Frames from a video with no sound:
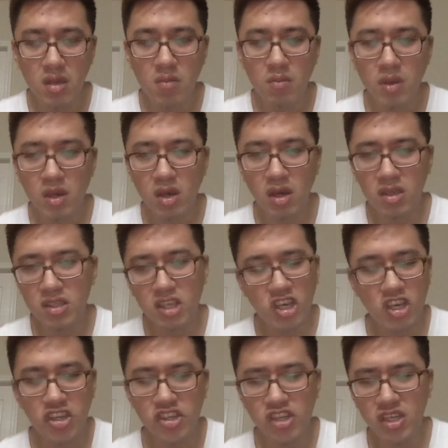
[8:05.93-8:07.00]
Because
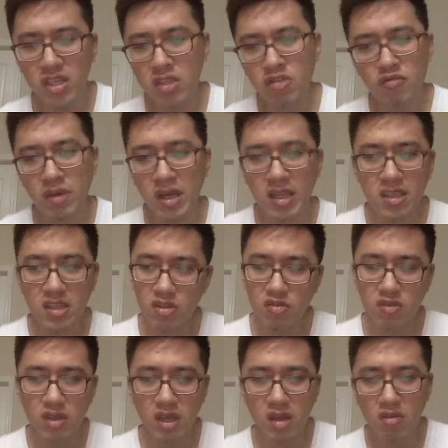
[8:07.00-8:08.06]
keychain is related to
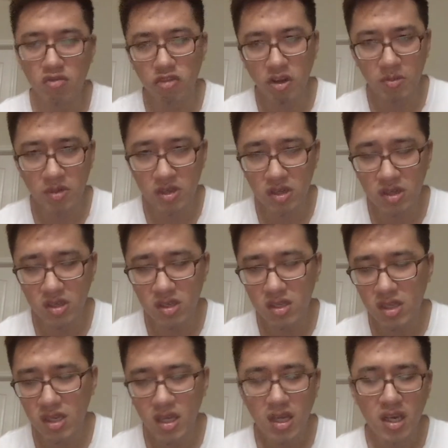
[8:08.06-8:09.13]
the encryptions
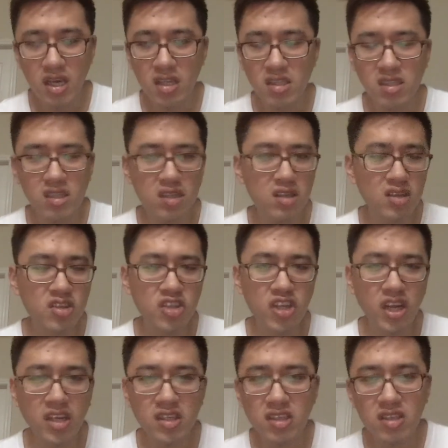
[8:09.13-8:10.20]
and they're
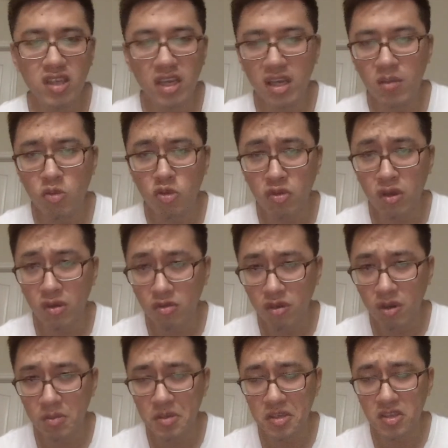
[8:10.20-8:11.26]
changing the
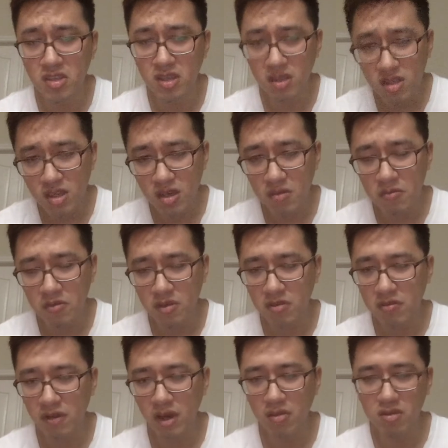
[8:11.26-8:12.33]
encryption system for the
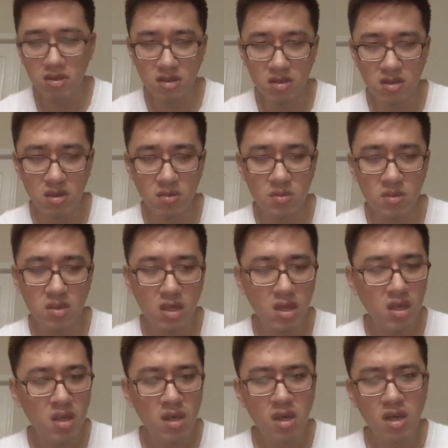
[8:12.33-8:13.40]
file systems,
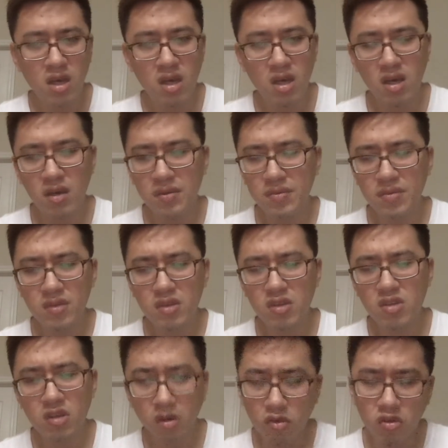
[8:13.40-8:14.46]

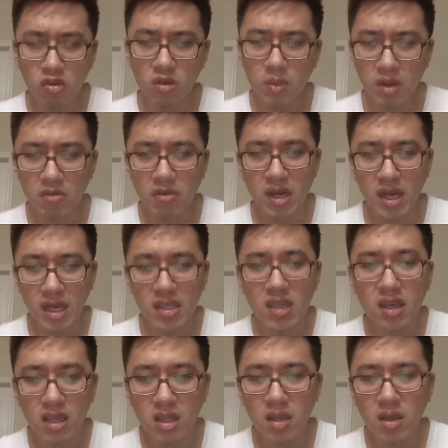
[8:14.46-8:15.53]
that could be
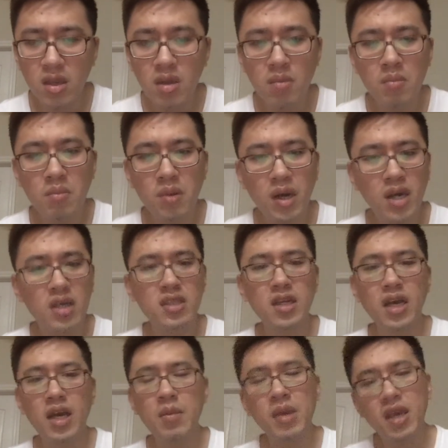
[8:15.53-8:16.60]
related. But
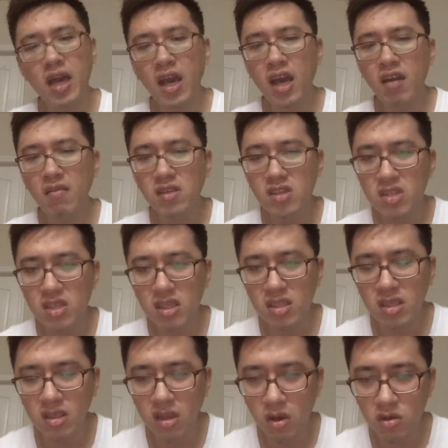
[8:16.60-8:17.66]
I mean, I haven't seen the
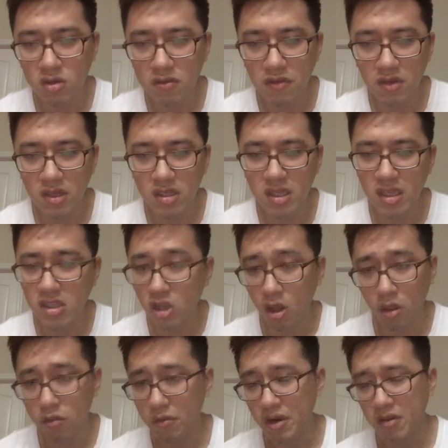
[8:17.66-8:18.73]
notes for the
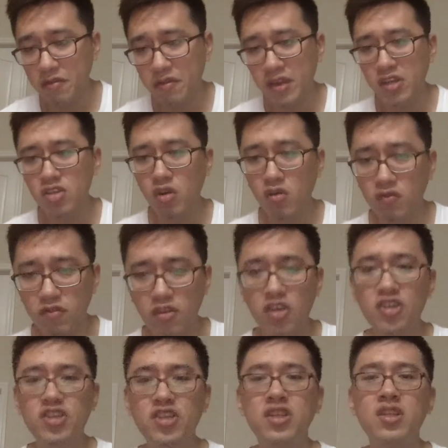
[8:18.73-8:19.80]
10.3 official
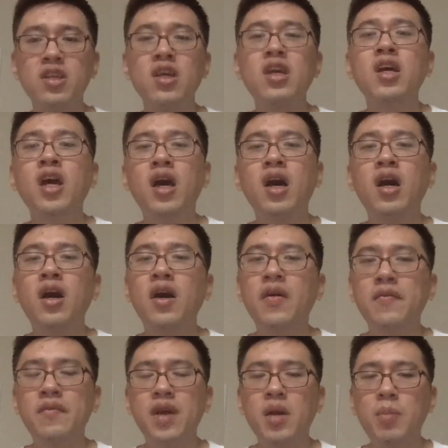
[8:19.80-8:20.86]
version
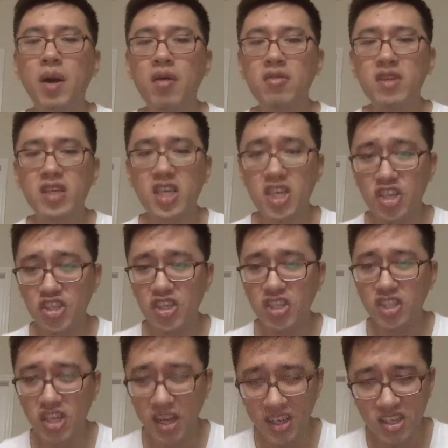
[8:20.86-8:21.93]
about the keychain
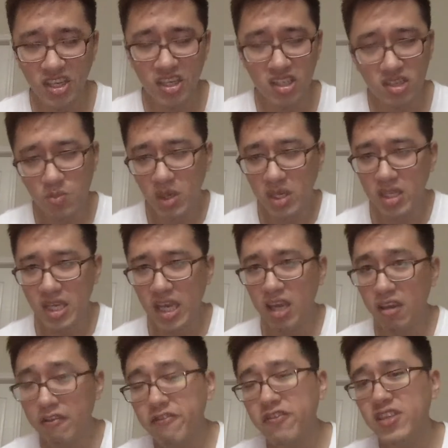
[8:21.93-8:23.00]
changes, but
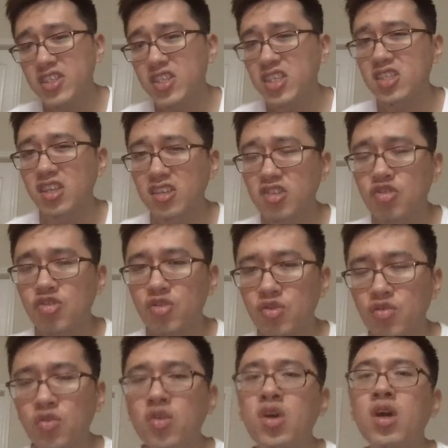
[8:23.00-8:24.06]
if this is
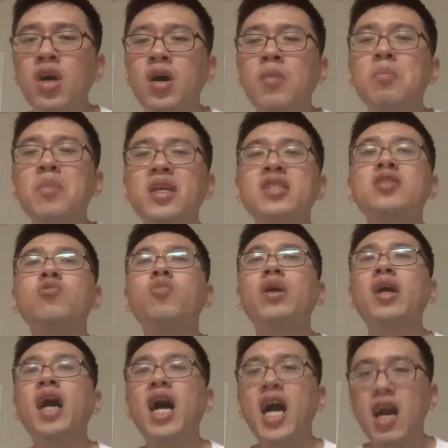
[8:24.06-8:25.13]
true, means we
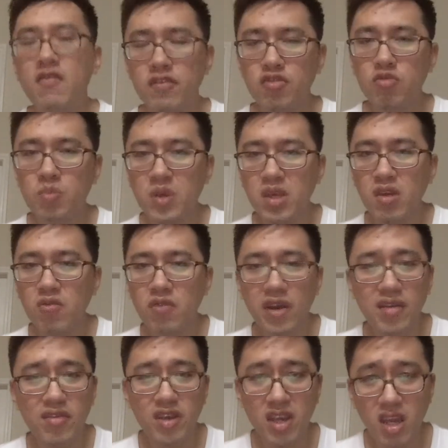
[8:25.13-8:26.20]
have to be
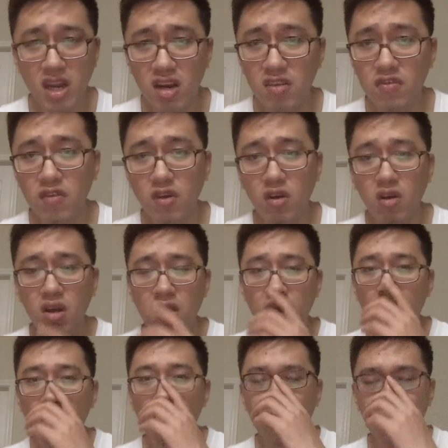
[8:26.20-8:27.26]
very careful
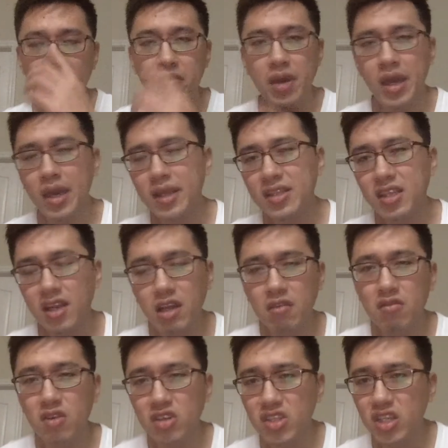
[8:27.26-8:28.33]
when we
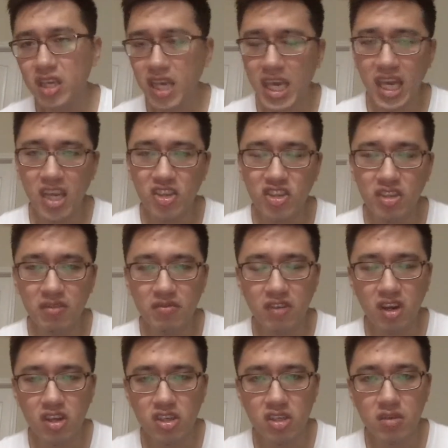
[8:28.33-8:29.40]
deliver the keychain
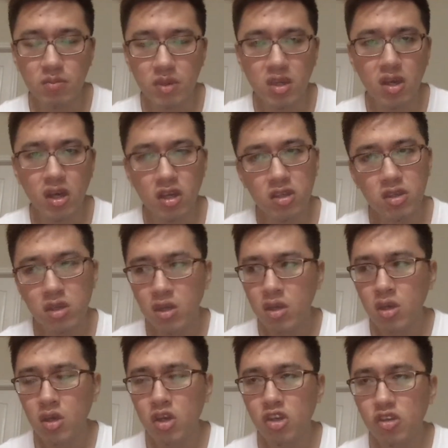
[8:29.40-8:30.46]
function, because
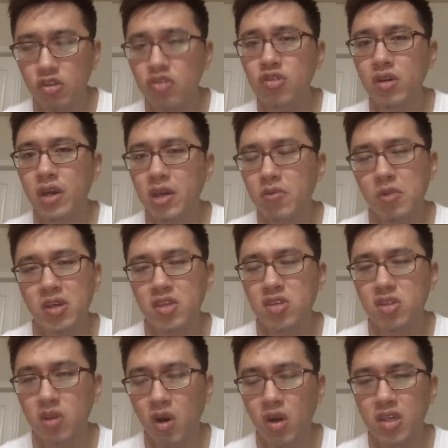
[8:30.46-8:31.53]
usually we
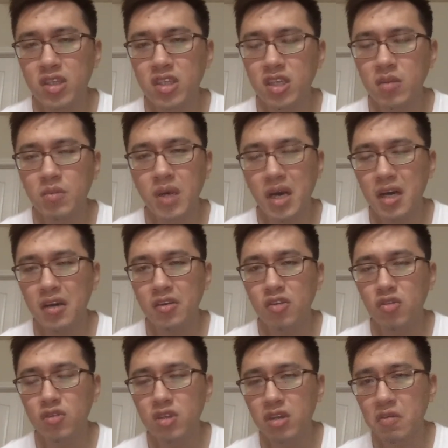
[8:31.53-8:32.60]
store some
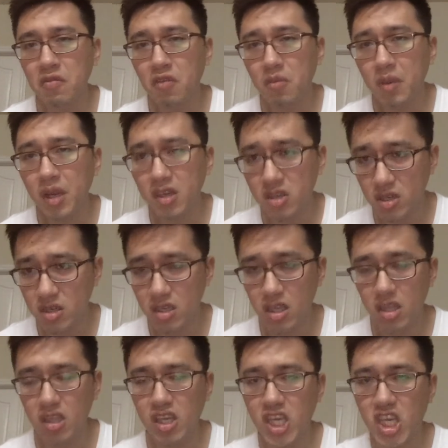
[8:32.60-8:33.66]
user information
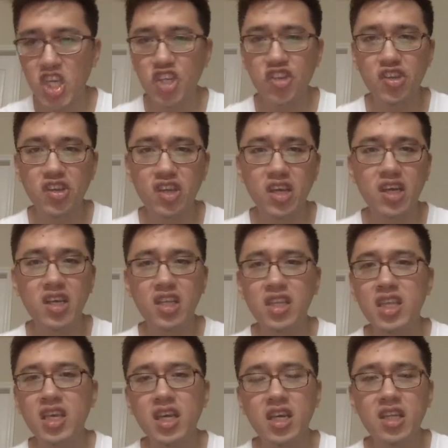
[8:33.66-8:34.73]
in the keychain, and
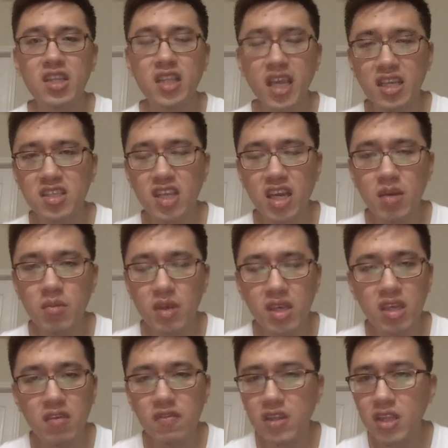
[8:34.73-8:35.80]
next time
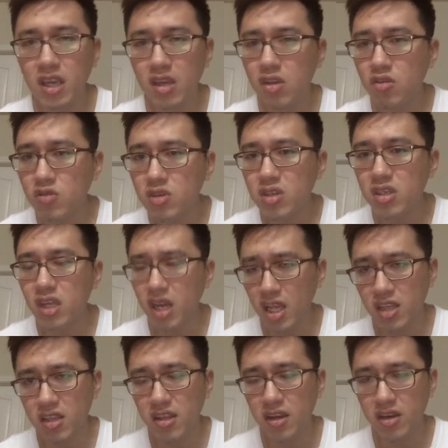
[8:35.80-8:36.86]
even the user
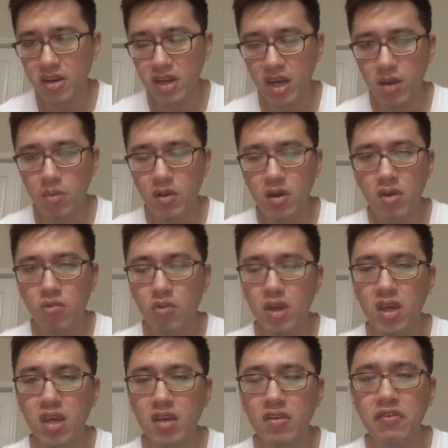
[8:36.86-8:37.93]
delete their app, we
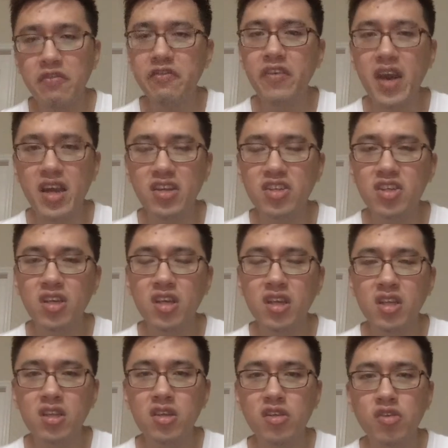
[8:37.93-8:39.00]
can fetch
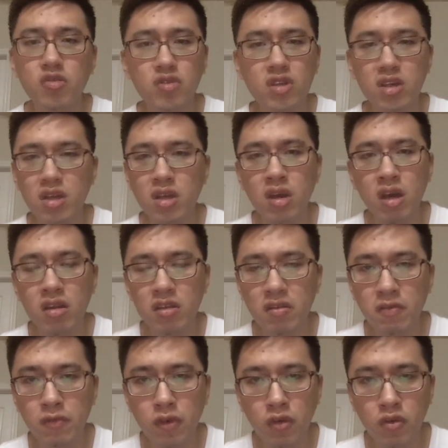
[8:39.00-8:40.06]
the user account
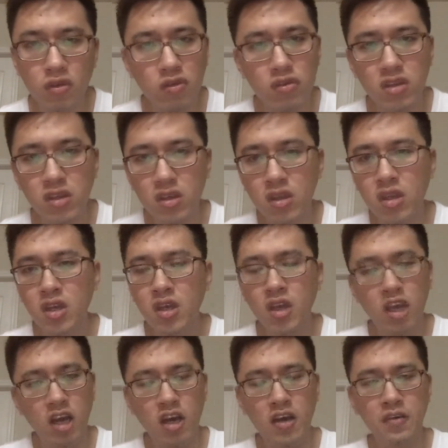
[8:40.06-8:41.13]
info using
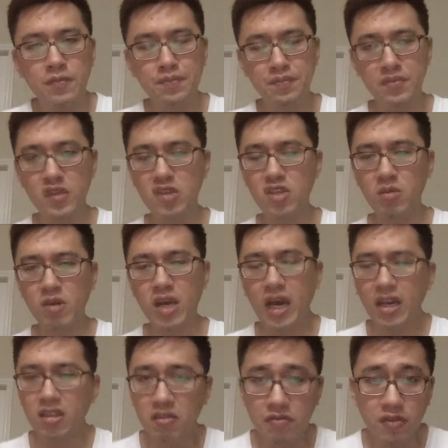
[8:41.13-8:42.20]
some
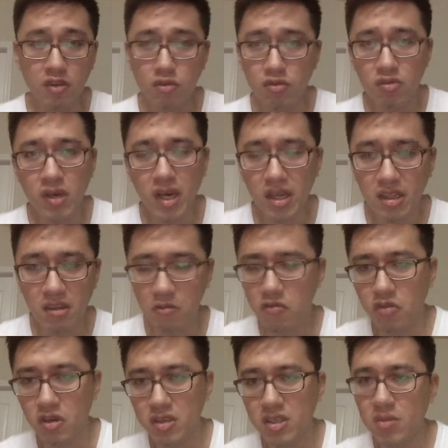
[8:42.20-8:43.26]
kind of UUID,
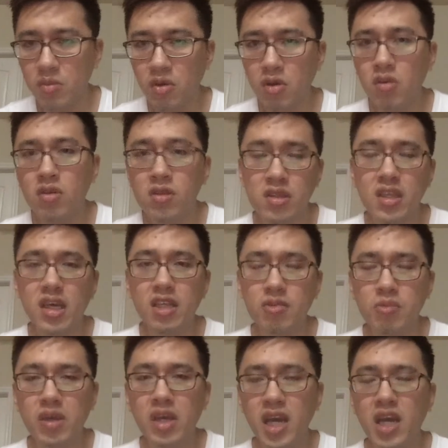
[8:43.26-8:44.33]
for example, that
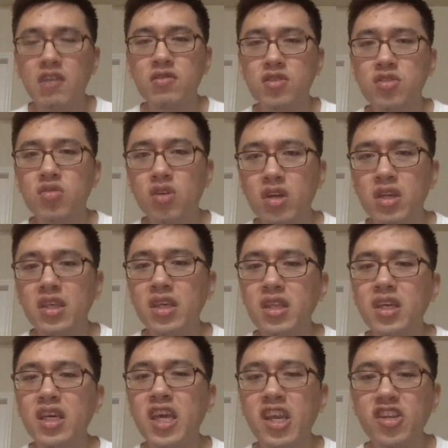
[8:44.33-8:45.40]
we have stored in the
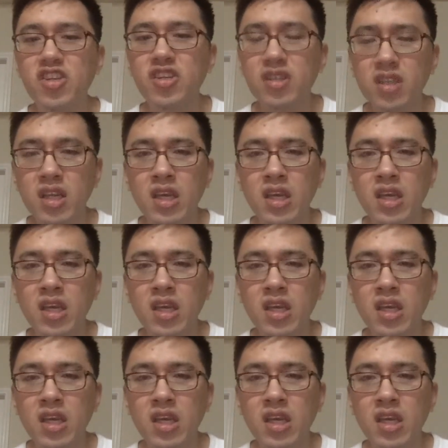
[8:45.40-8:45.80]
keychain.